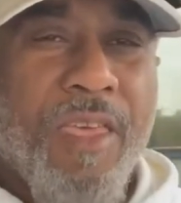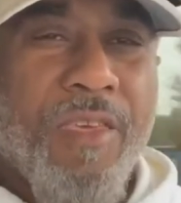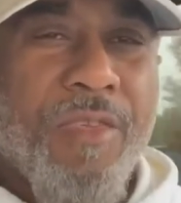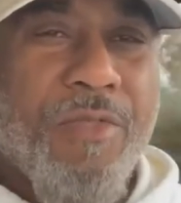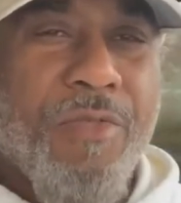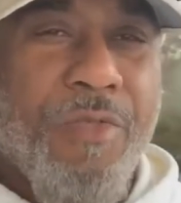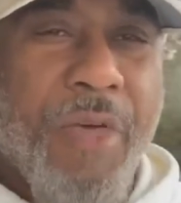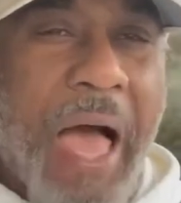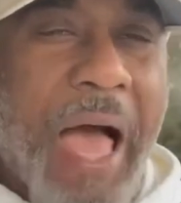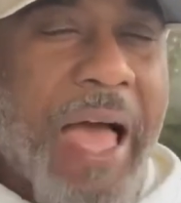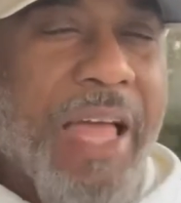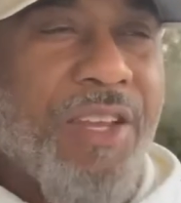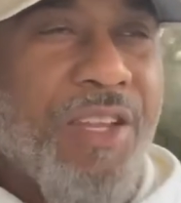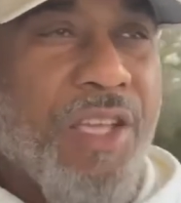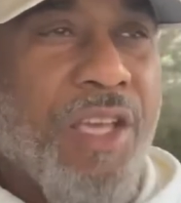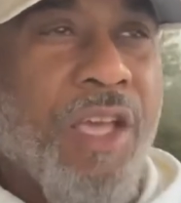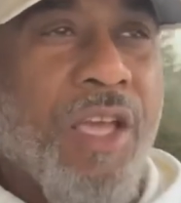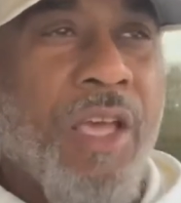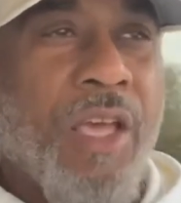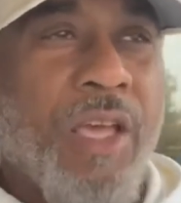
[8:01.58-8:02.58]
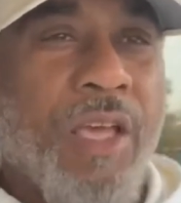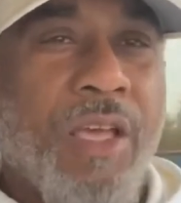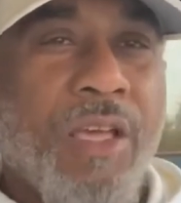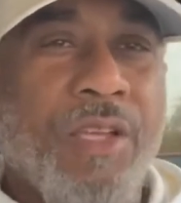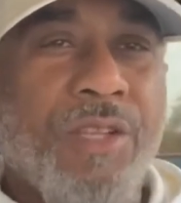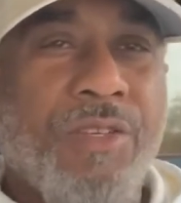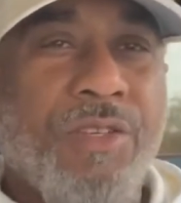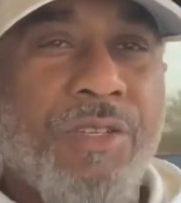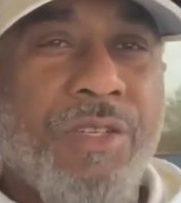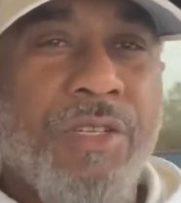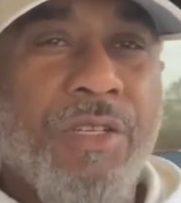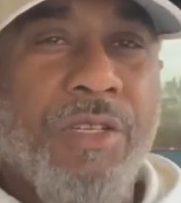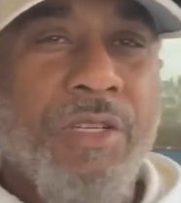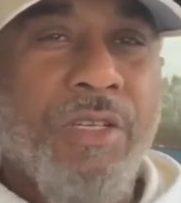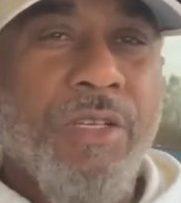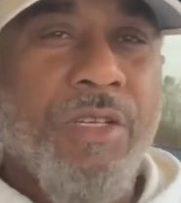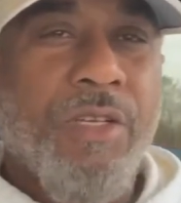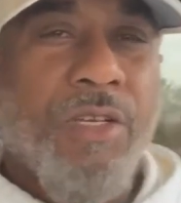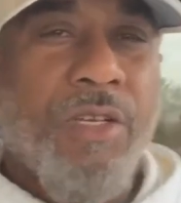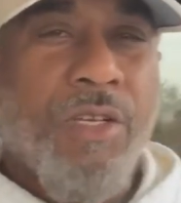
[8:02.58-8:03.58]
That is
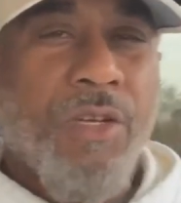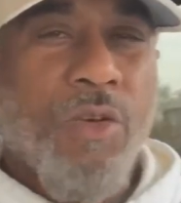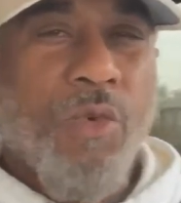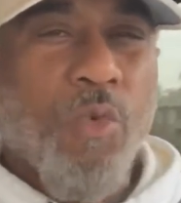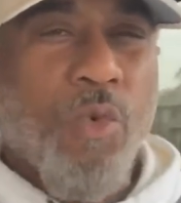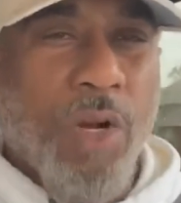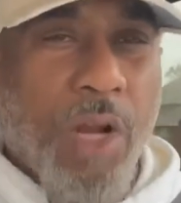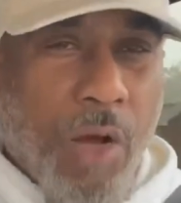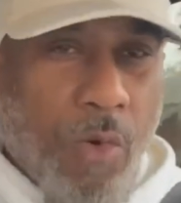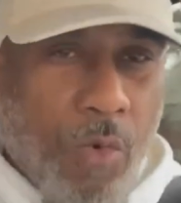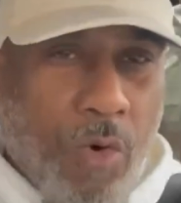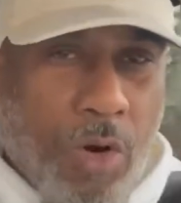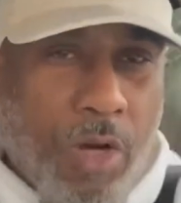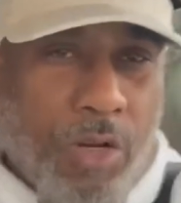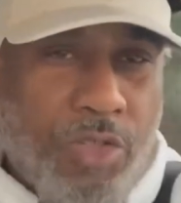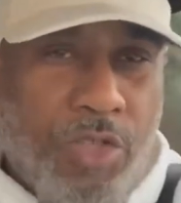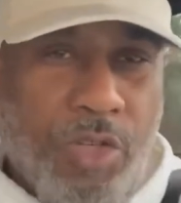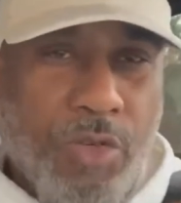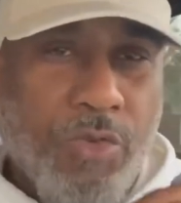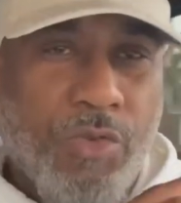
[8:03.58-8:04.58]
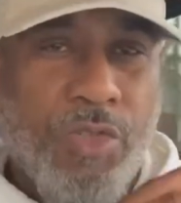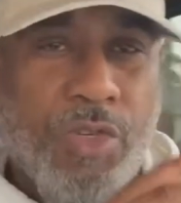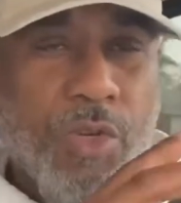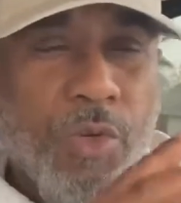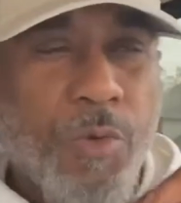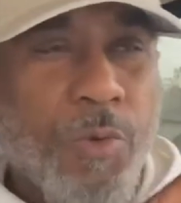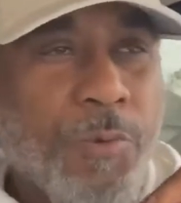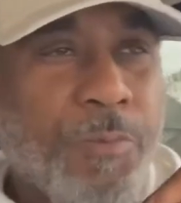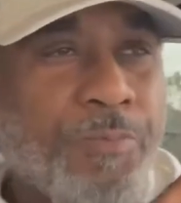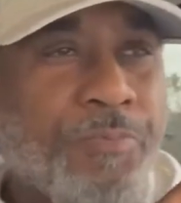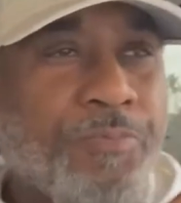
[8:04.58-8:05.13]
what I want you to